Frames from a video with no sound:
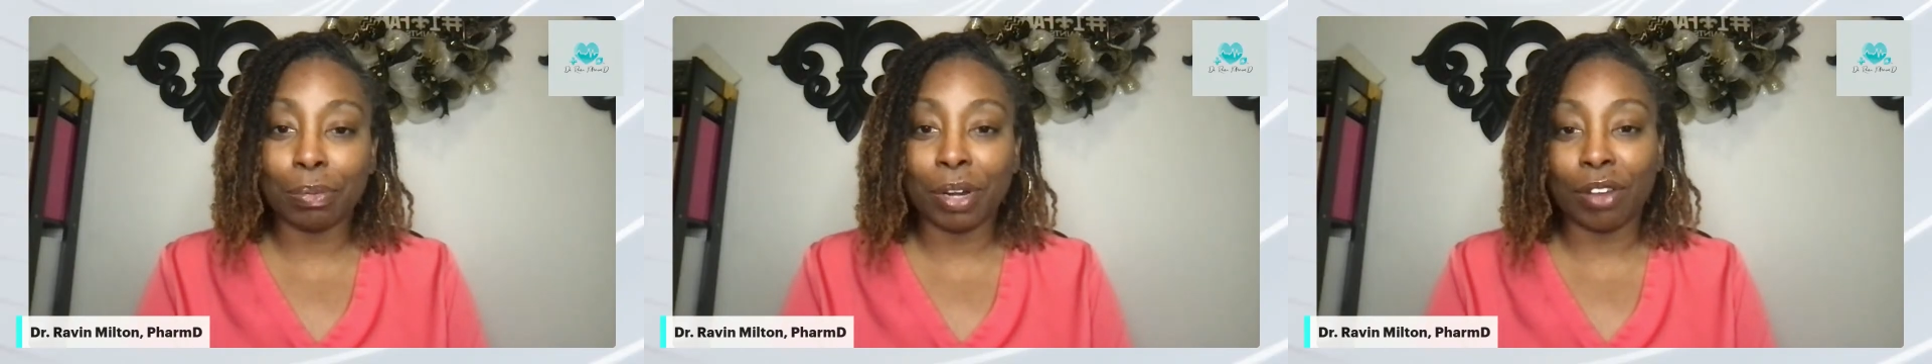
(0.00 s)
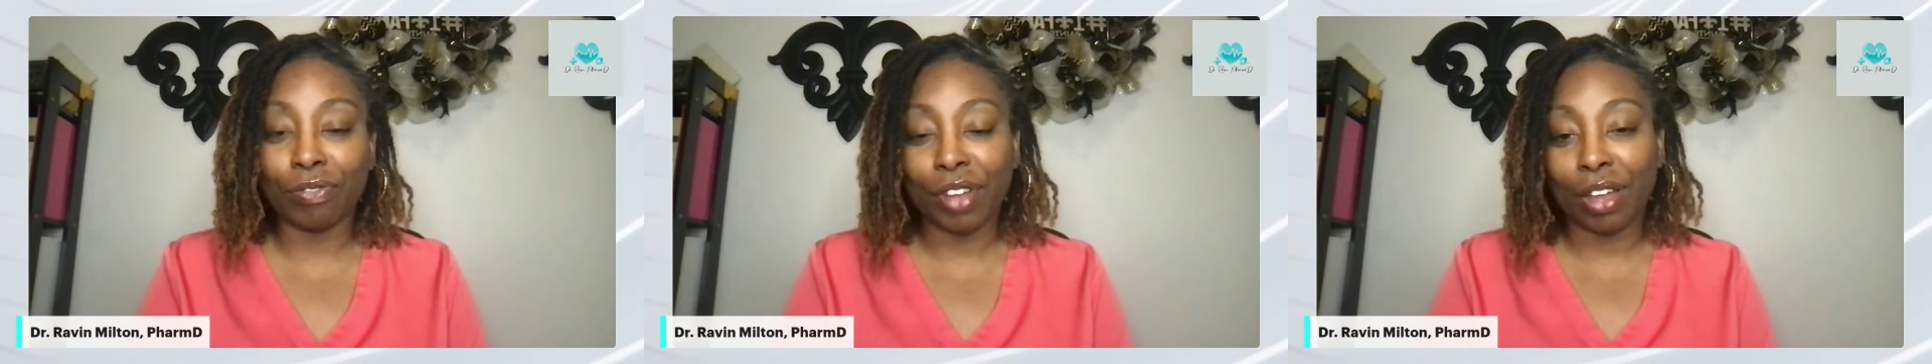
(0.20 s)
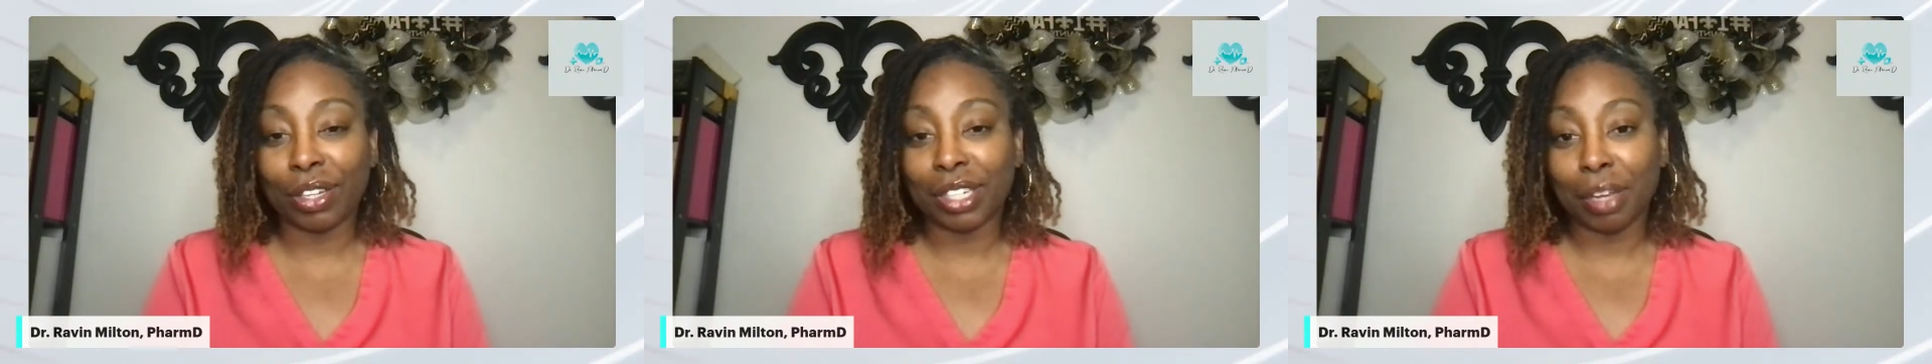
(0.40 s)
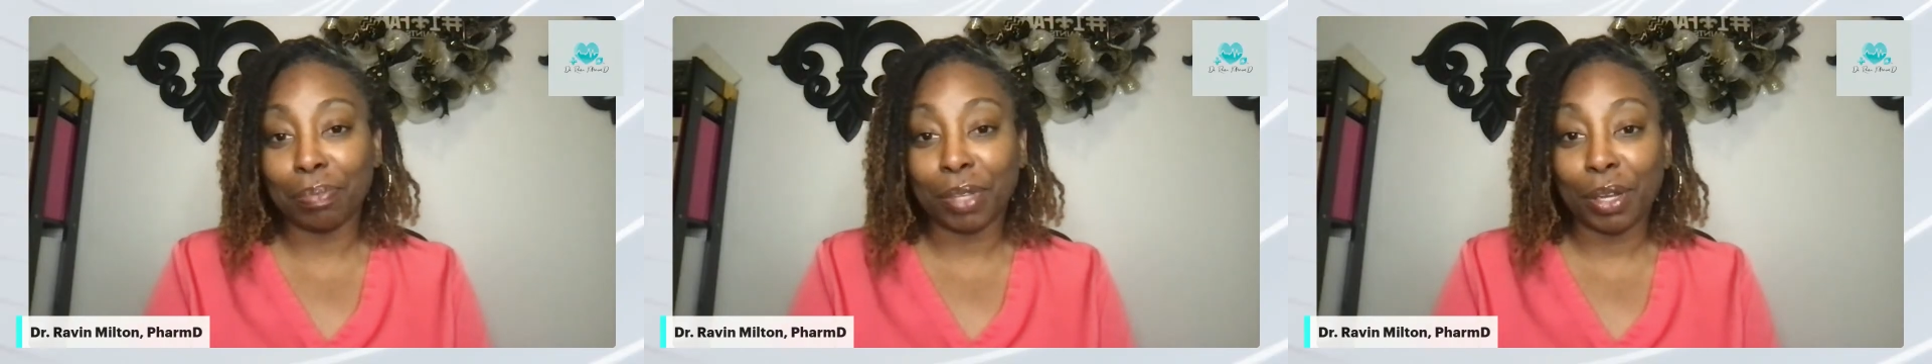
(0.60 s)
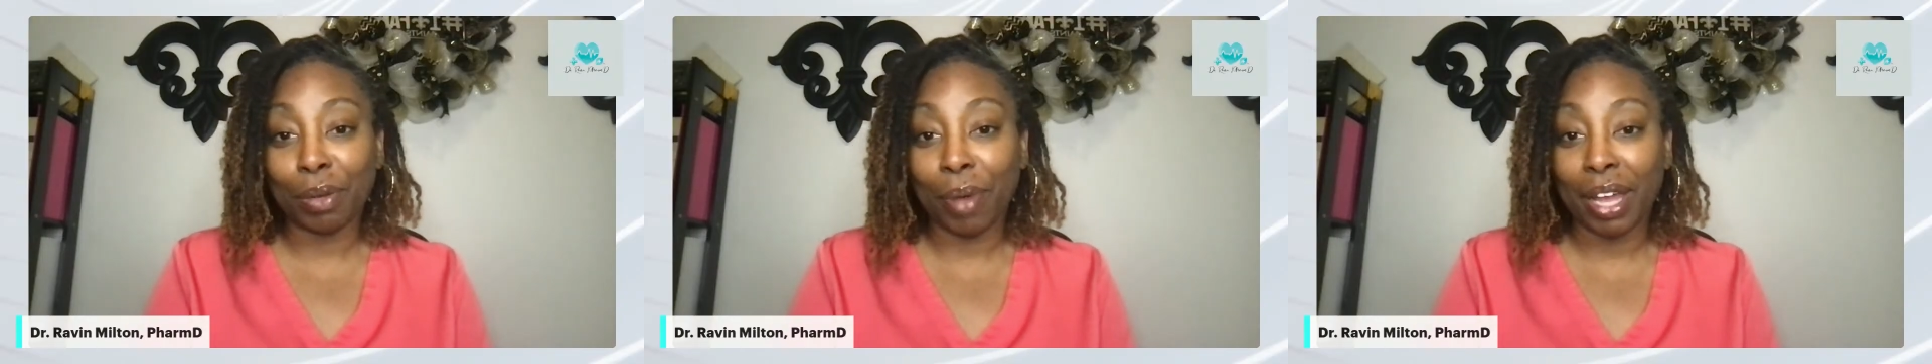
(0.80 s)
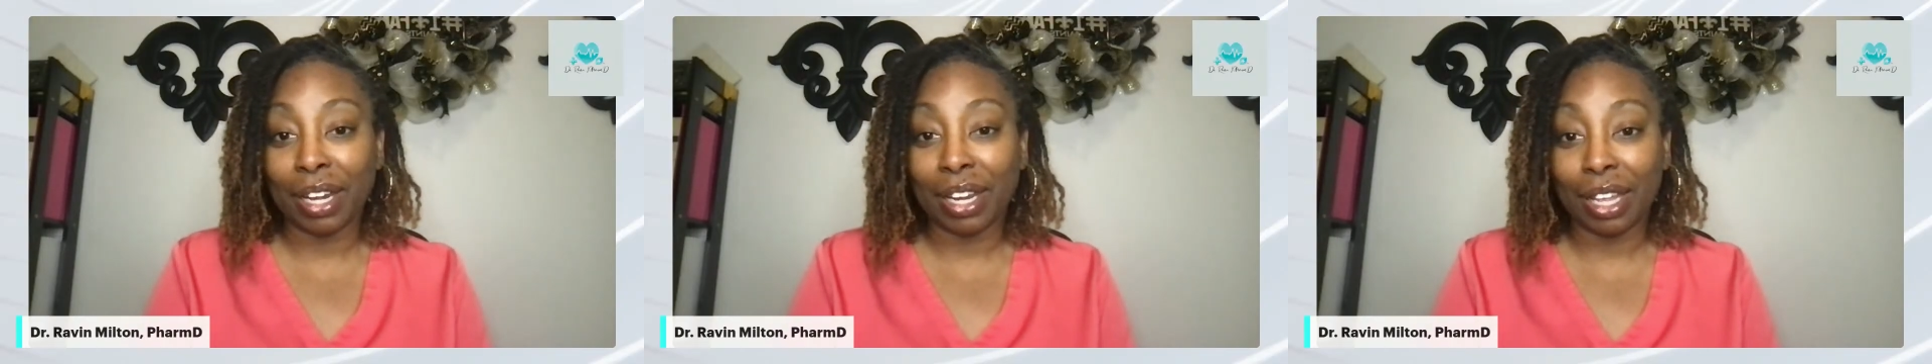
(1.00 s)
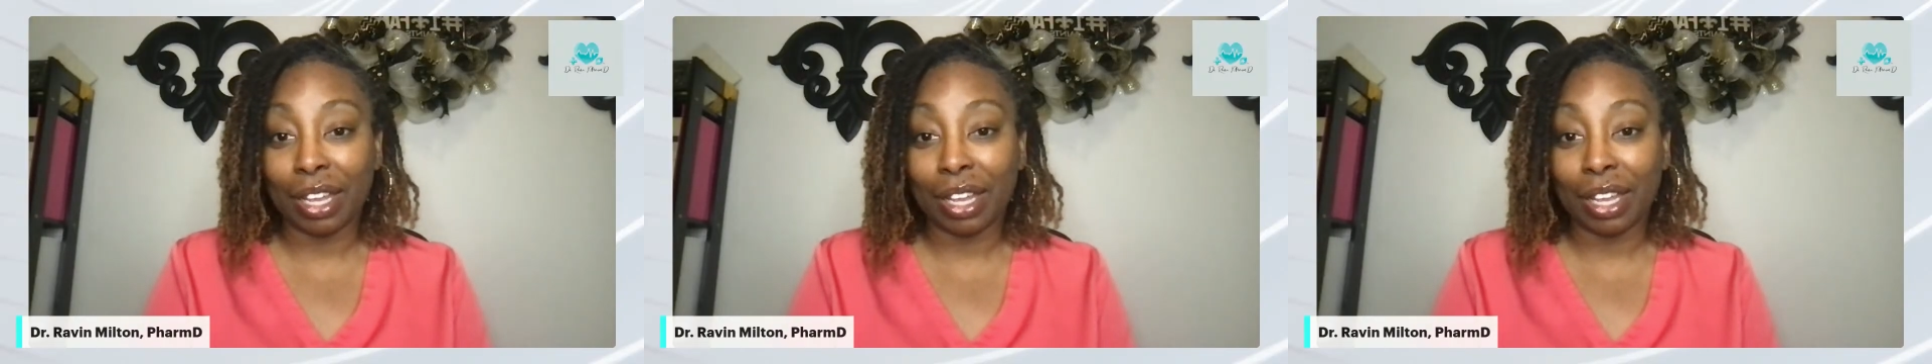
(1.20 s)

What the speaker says: but I found something quite